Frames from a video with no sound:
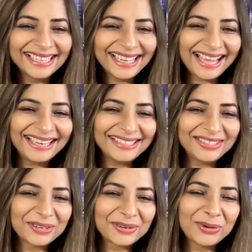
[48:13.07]
and
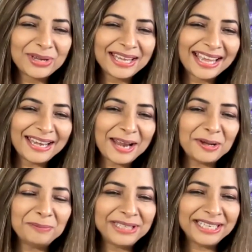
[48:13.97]
going and
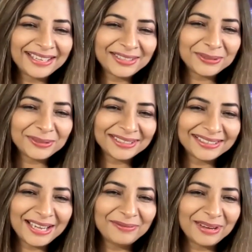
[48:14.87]
adapting to
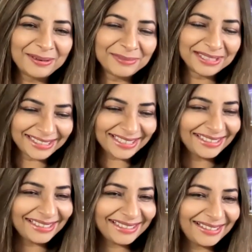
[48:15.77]
the environment
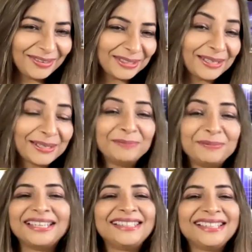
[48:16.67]
and
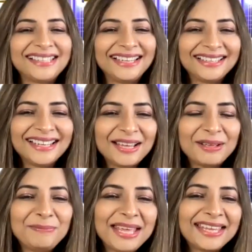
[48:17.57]
circumstances and
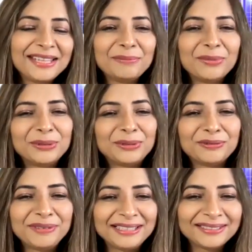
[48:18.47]
making the most
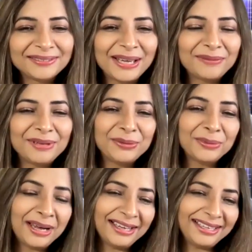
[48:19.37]
of it wherever you are.